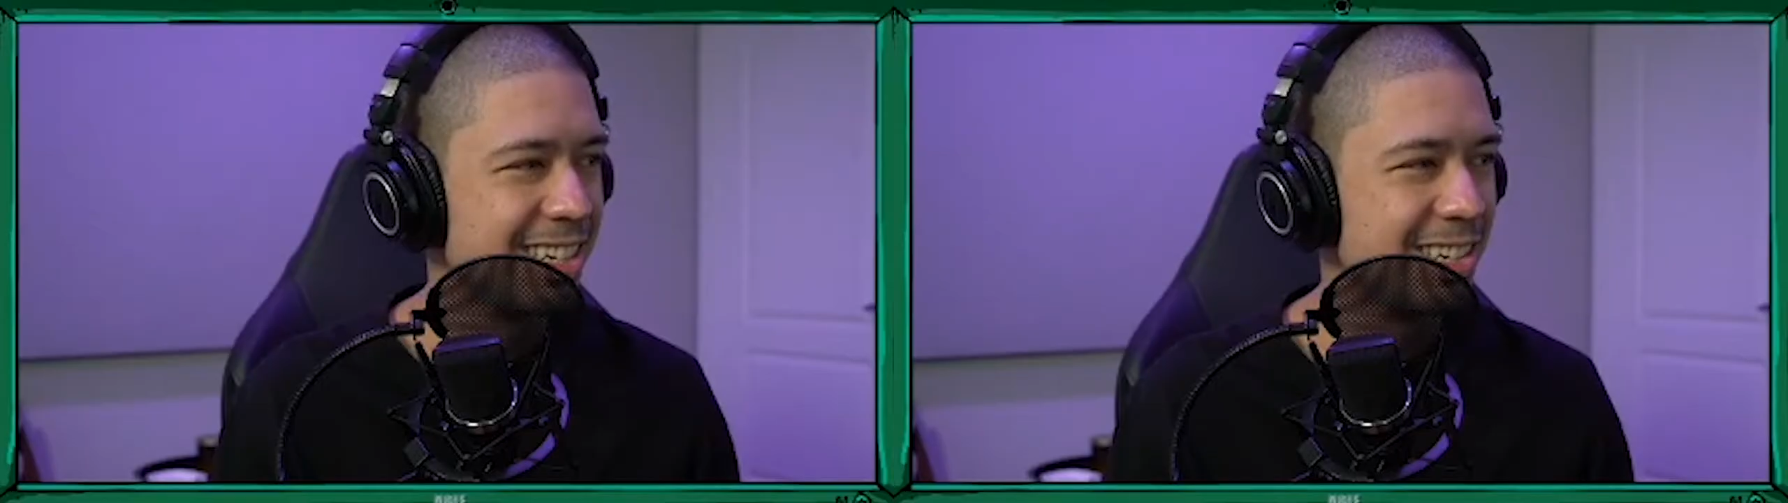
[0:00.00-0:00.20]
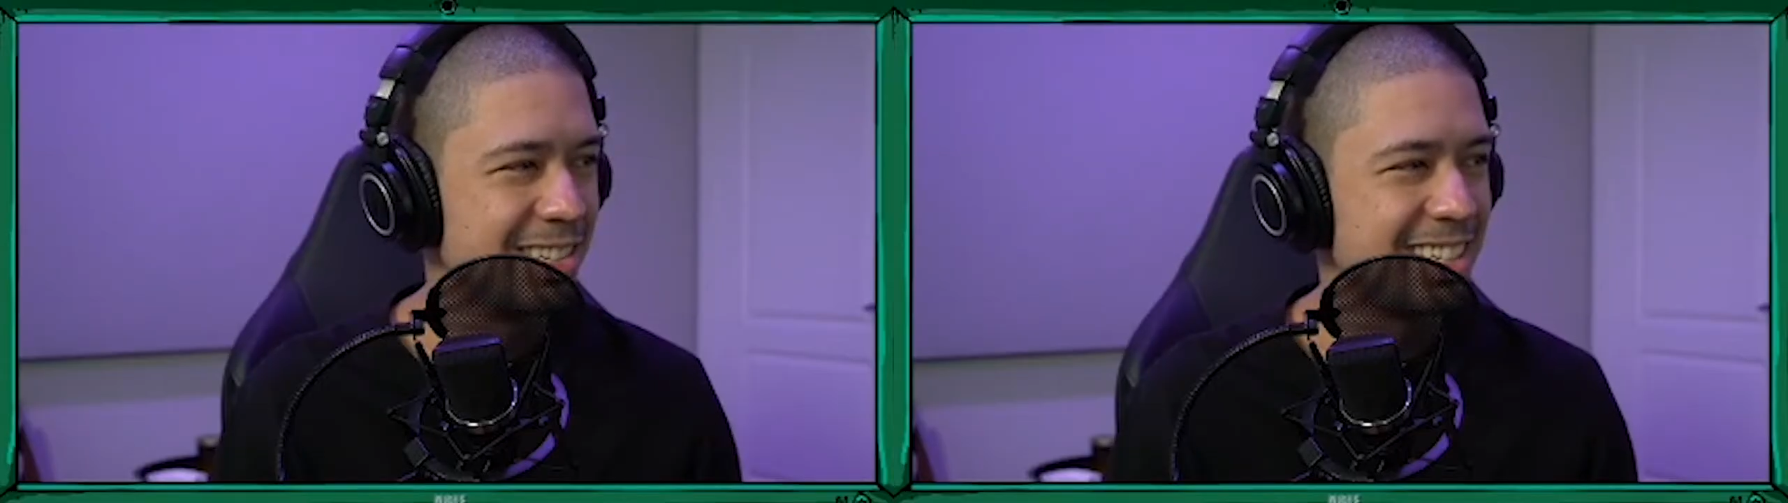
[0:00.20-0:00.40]

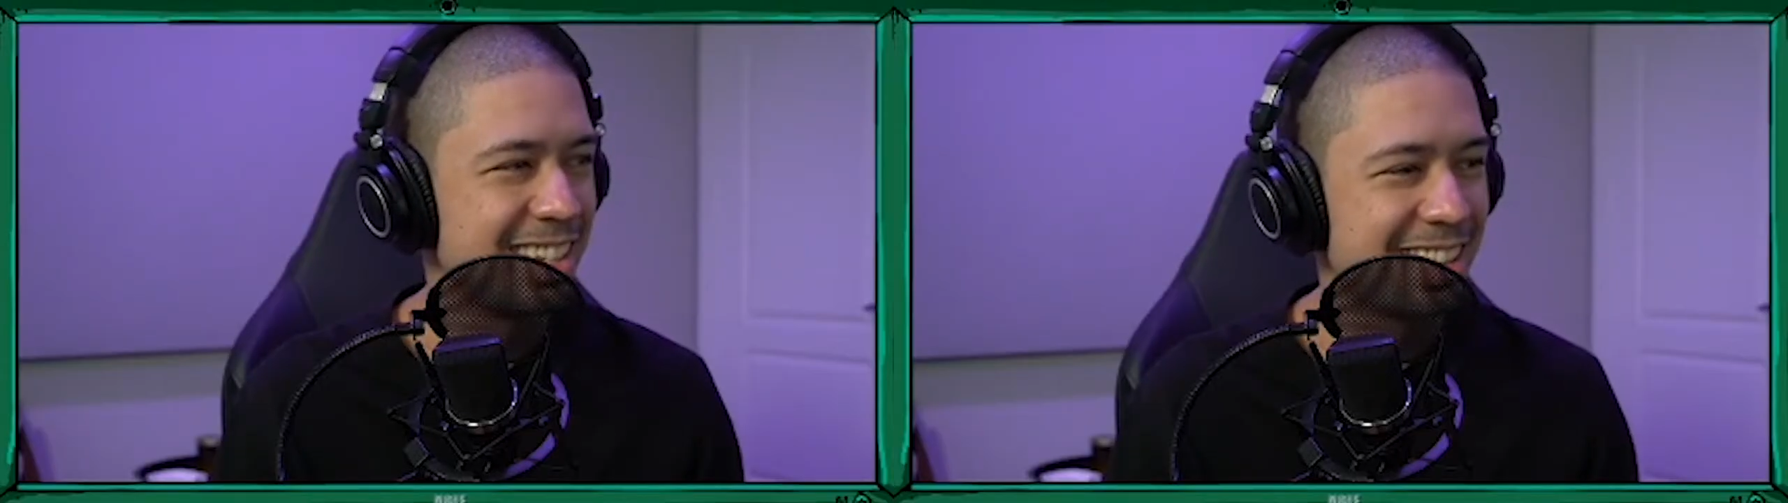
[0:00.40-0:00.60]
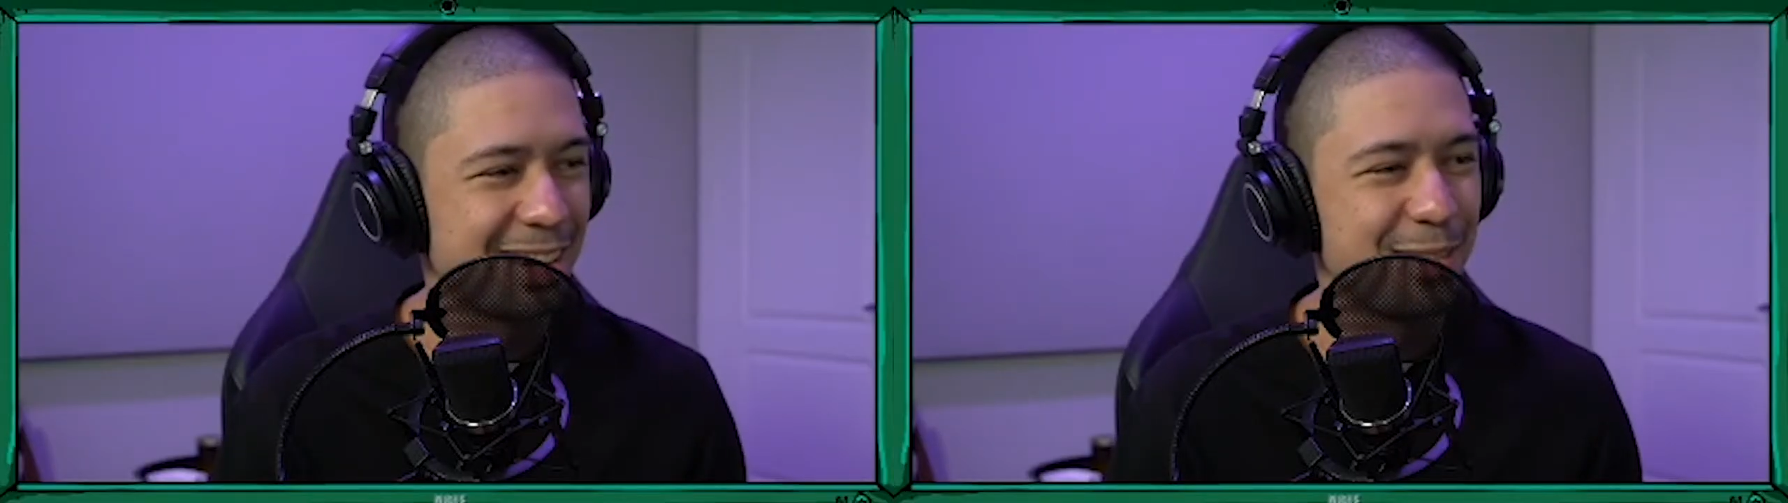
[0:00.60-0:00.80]
Who said
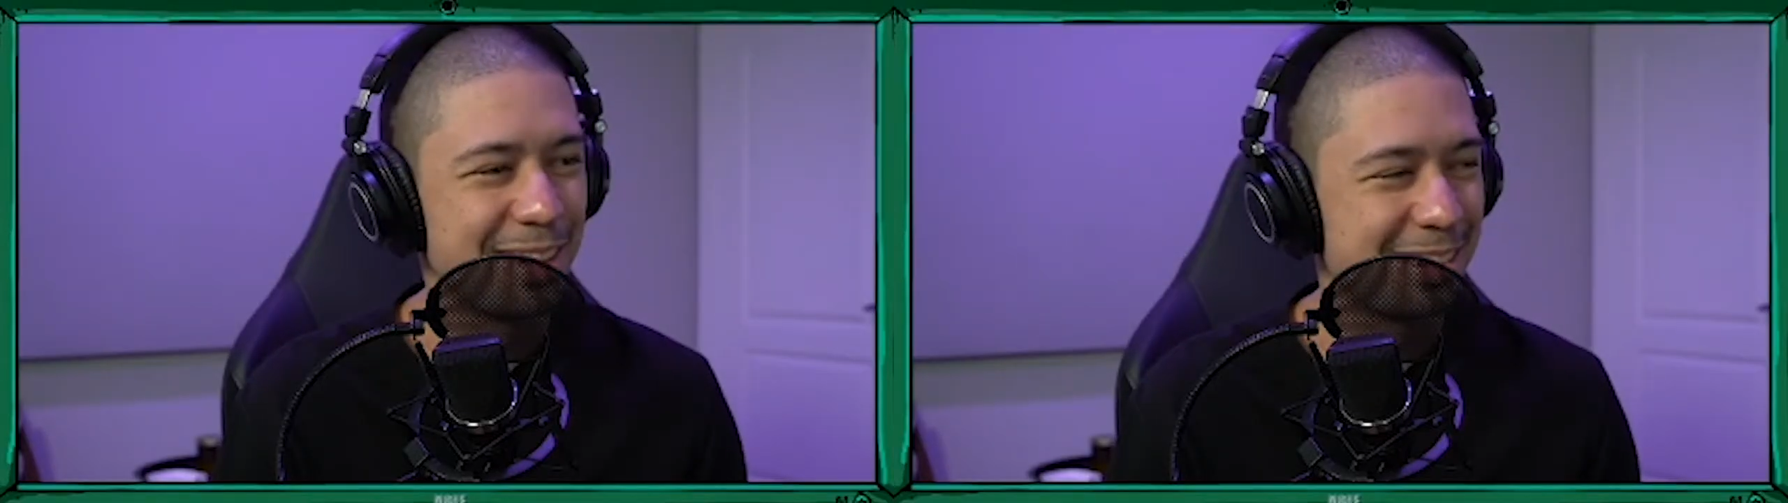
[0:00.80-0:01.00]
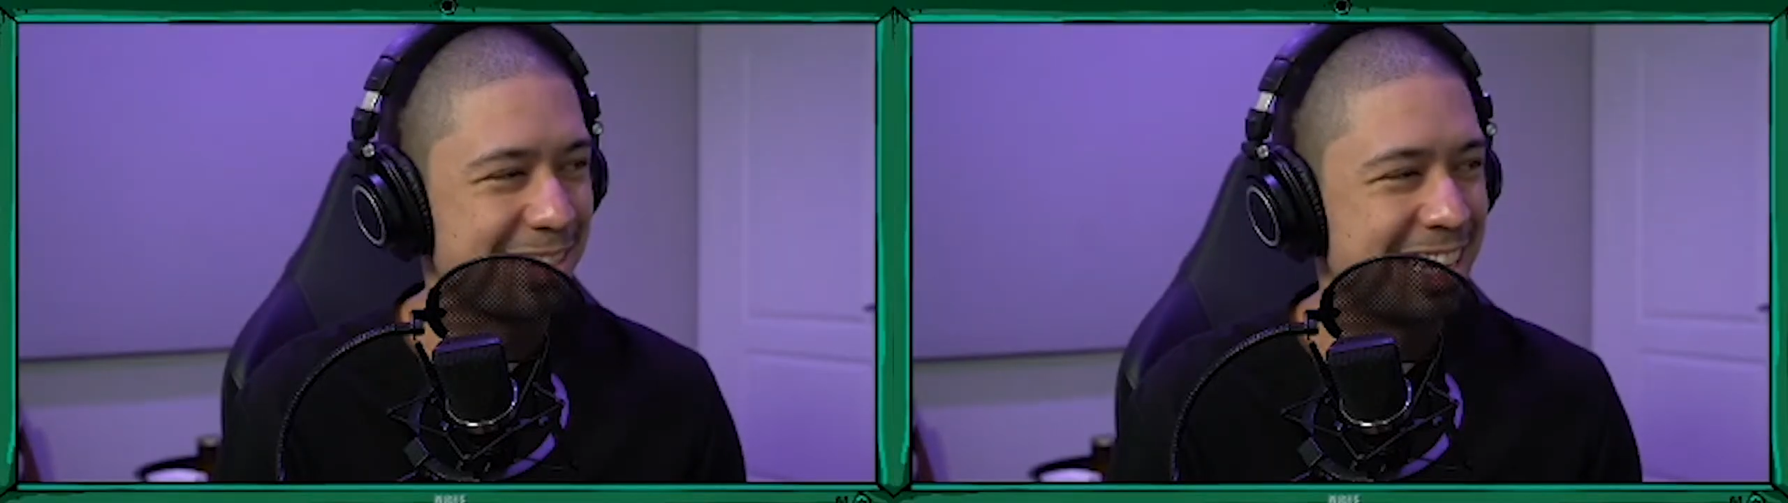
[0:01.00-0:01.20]
you gotta
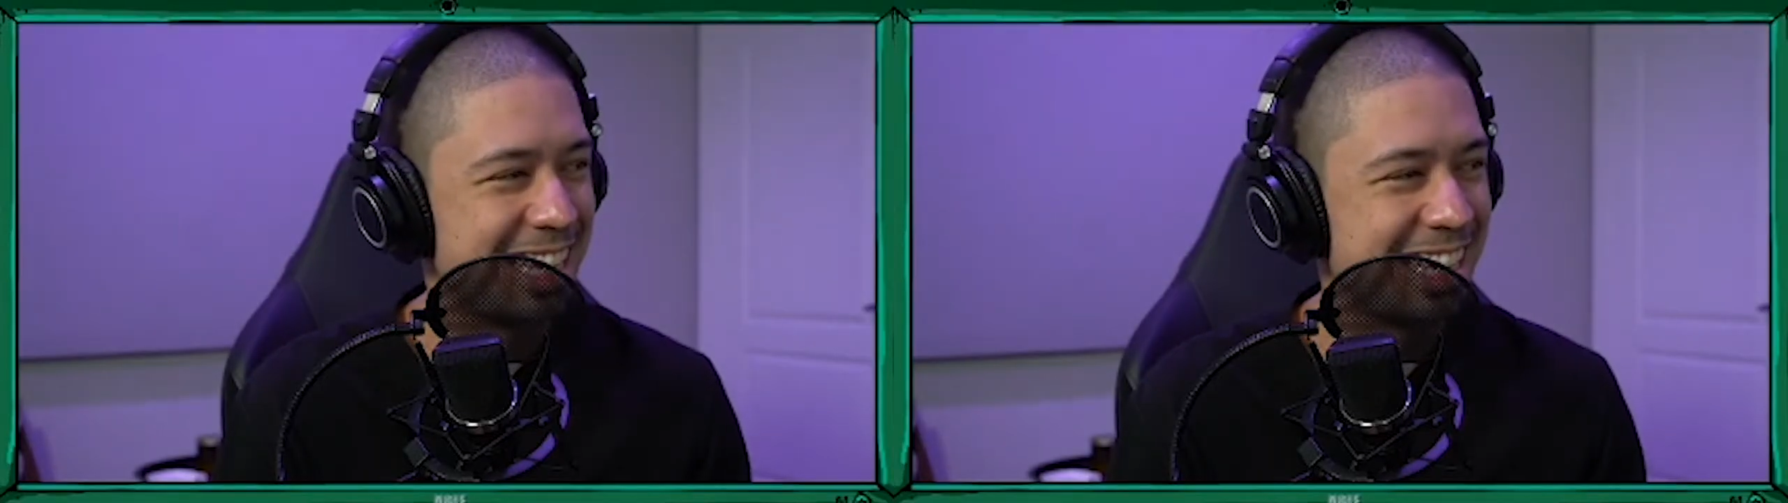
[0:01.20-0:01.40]
find a way to